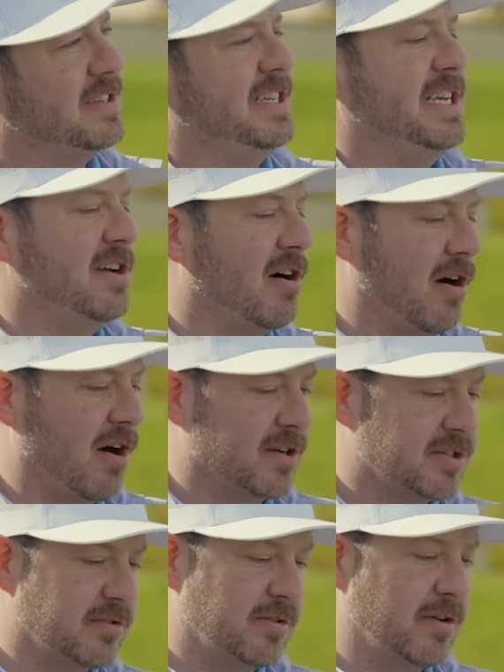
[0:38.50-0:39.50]
TR.
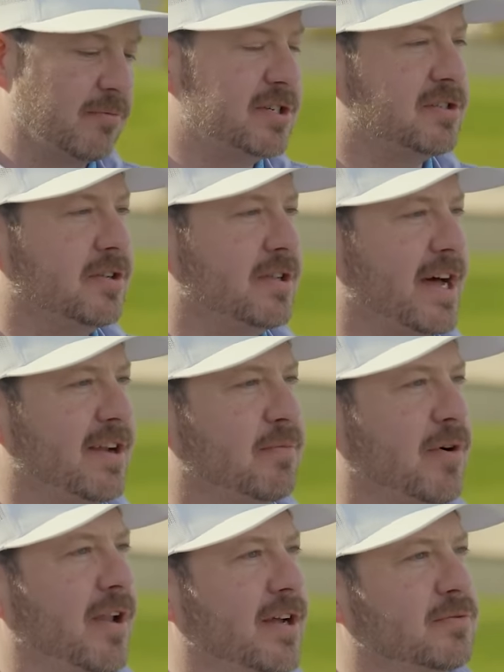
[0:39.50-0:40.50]
So the original line of
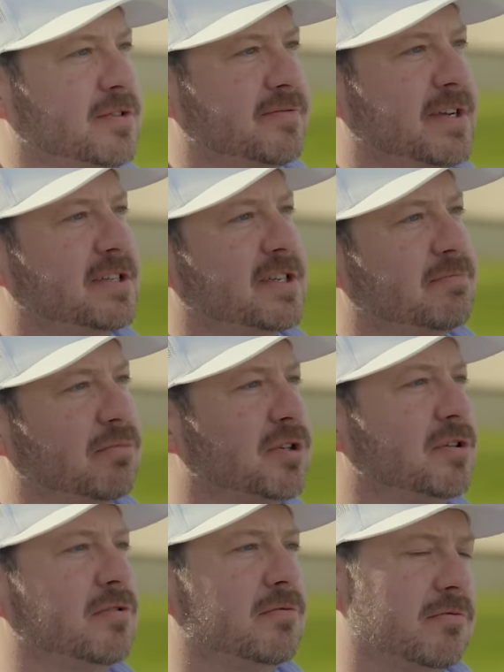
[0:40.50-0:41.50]
product was Ventus
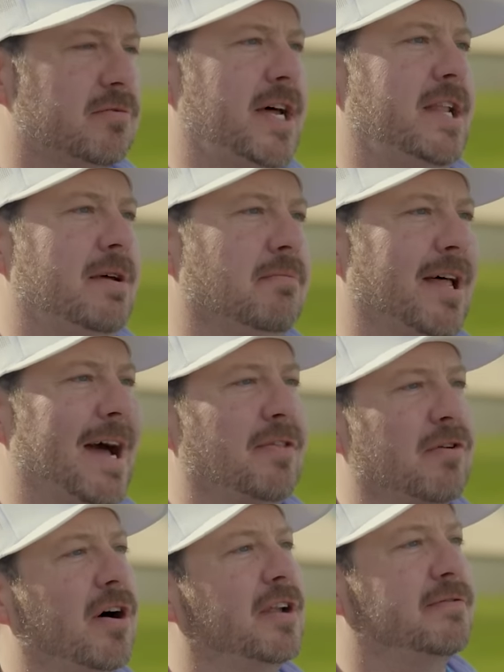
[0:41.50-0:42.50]
Blue, Red, and Black.
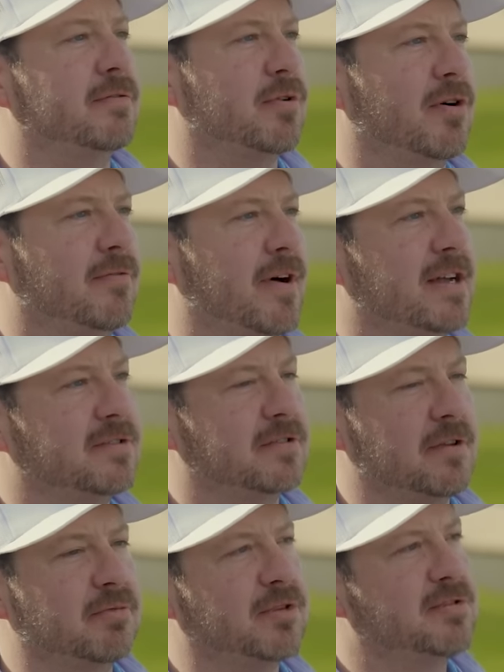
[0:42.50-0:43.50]
They're all different profiles.
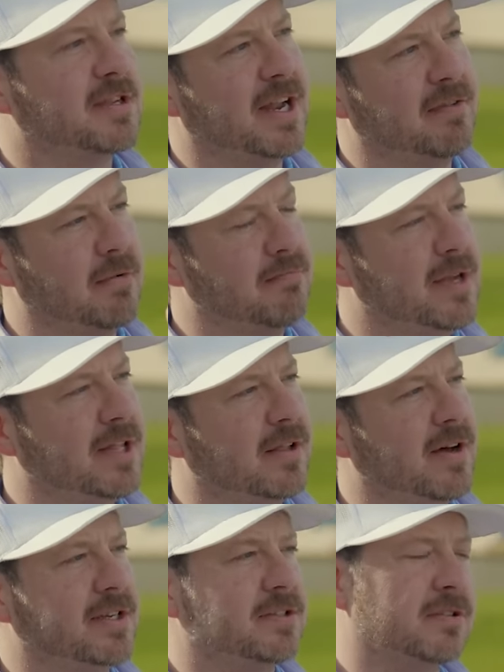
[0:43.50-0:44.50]
So the blue is kind of a
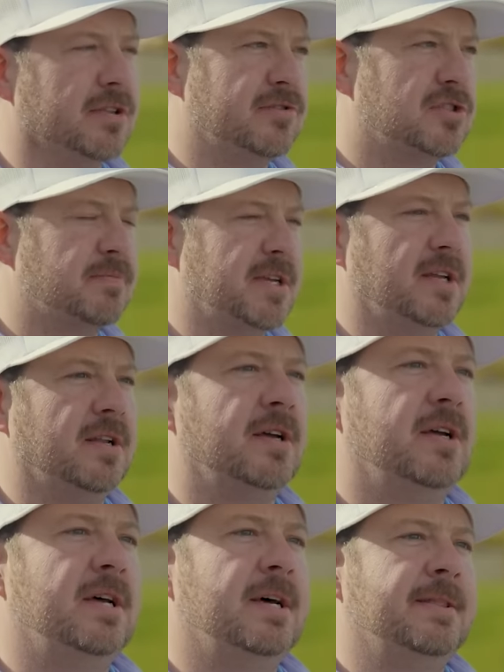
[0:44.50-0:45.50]
mid-launch, low spin.
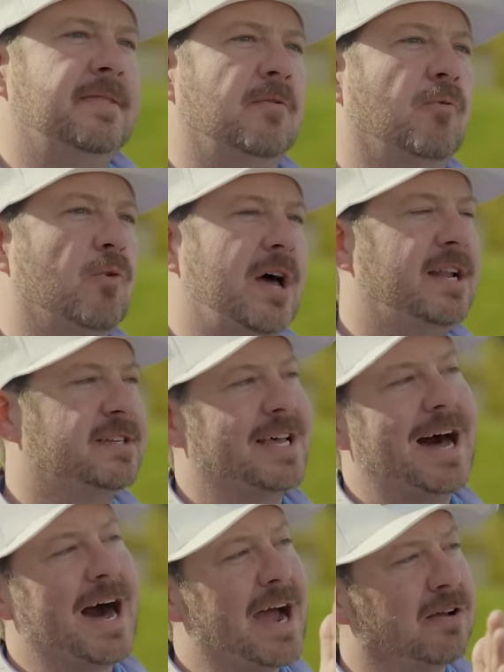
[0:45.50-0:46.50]
The red is
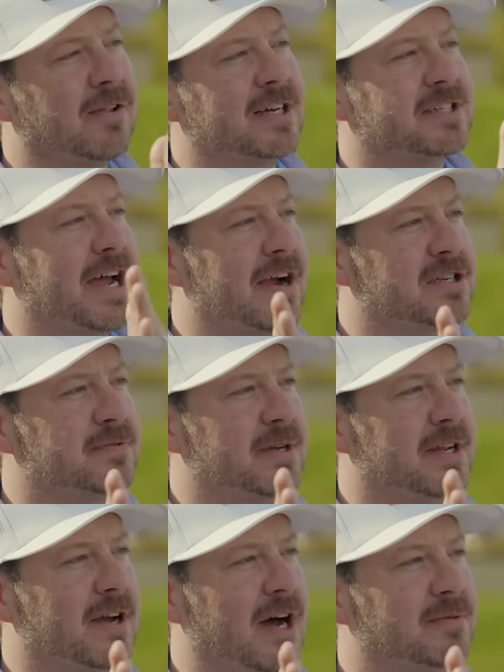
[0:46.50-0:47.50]
a higher launch, higher
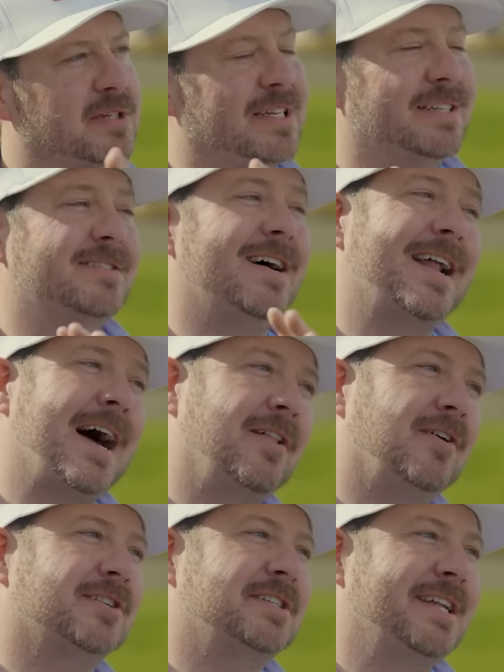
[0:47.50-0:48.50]
spinning option. It's not high
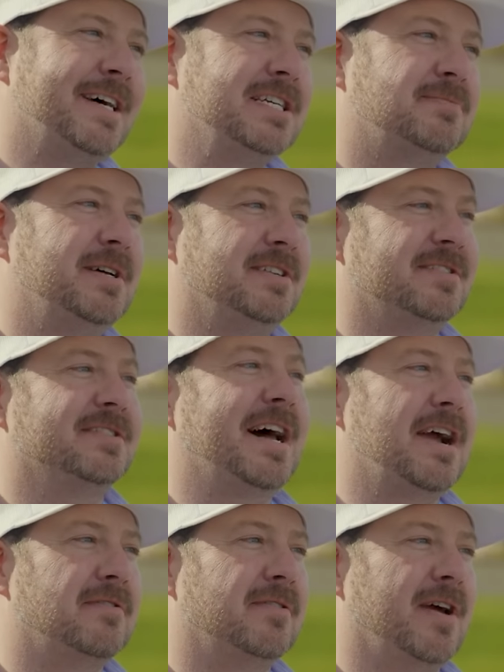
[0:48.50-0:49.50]
launch and high spin. It's just
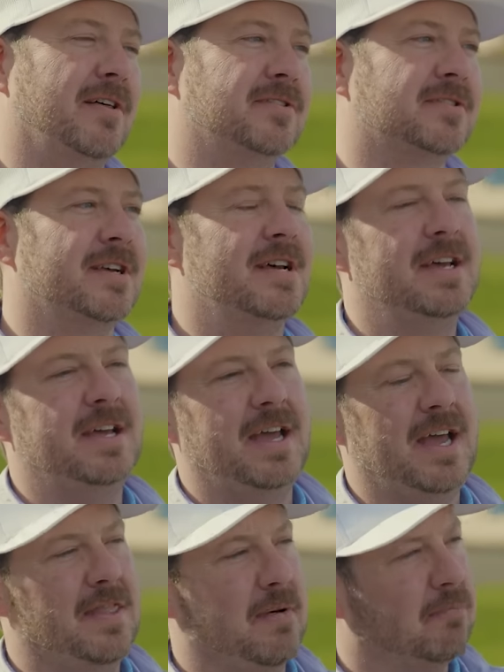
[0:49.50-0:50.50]
higher than the others.
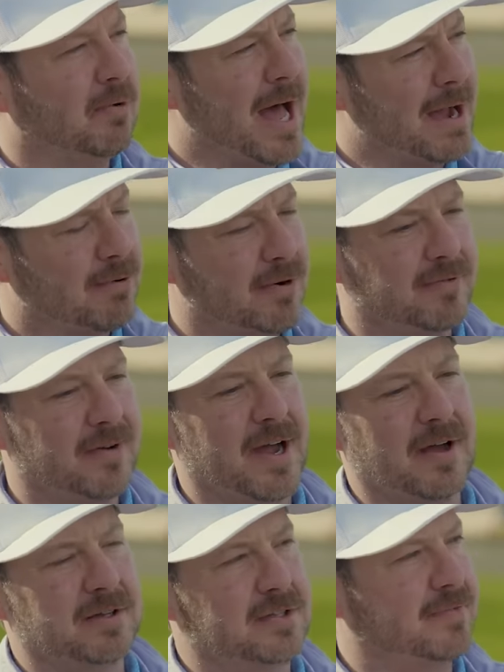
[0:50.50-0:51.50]
Mm-hmm. And the black
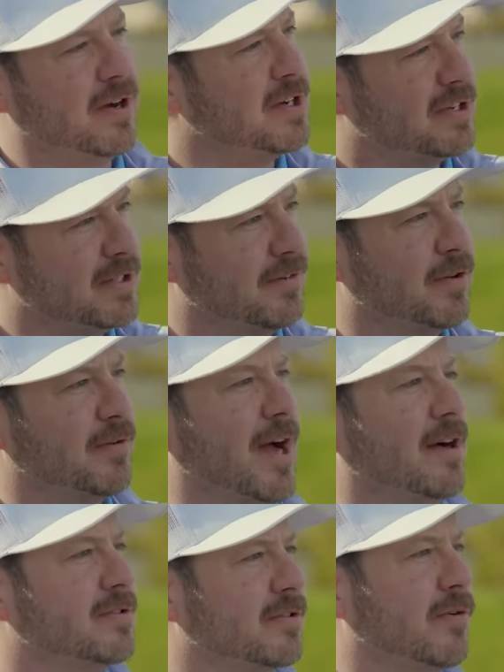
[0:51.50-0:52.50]
profile is very stiff
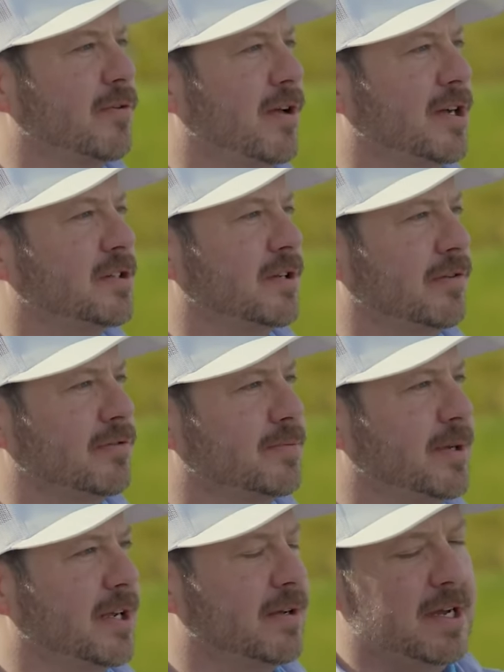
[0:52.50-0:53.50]
throughout, lower launch and more
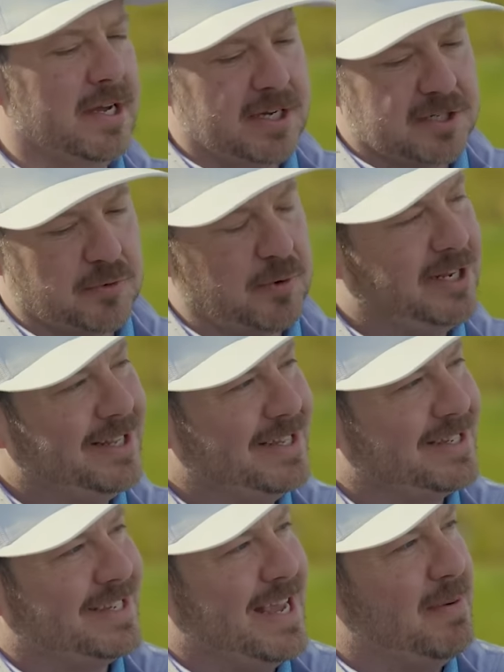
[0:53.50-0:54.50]
spinning. So we did
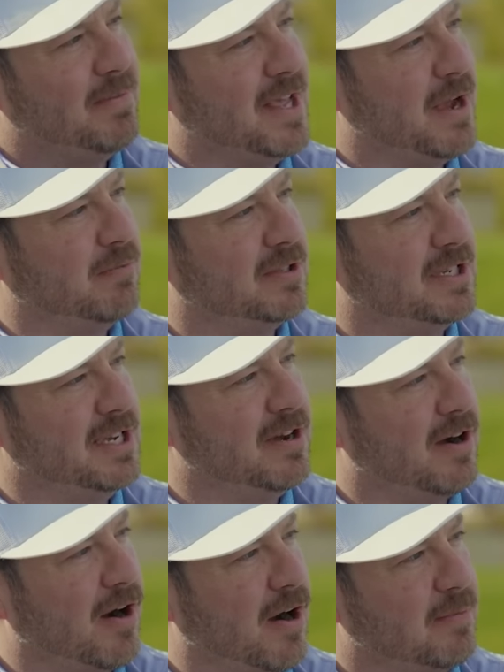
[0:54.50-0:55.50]
the same thing with
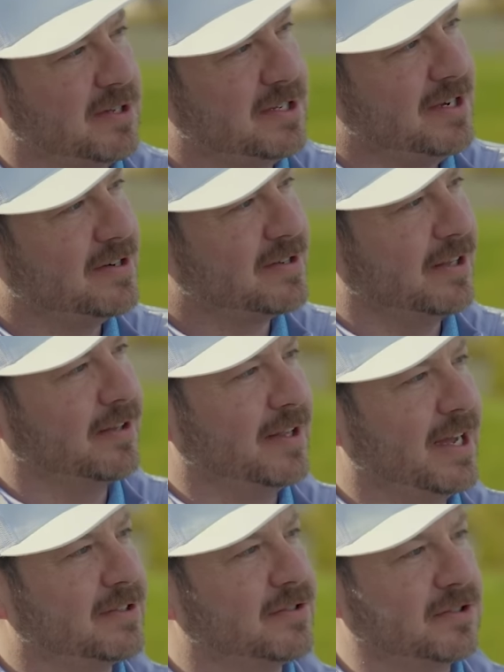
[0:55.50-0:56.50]
TR, but TR's got a
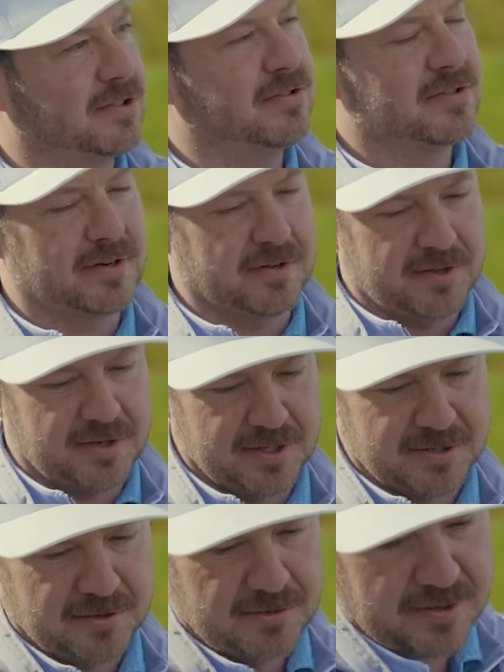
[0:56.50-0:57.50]
little extra juice under the
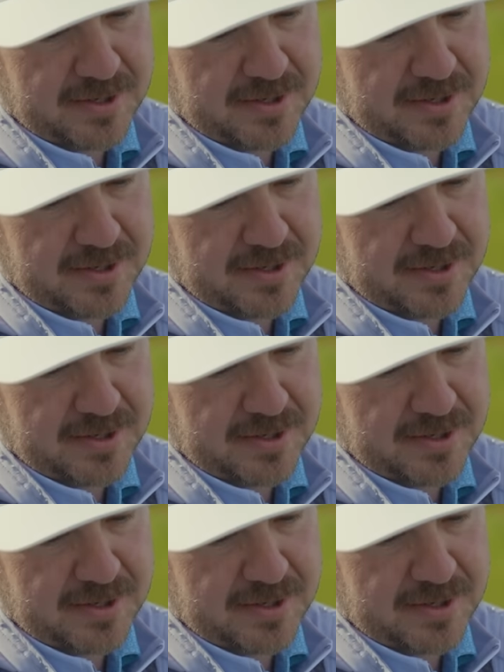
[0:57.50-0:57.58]
hood. So you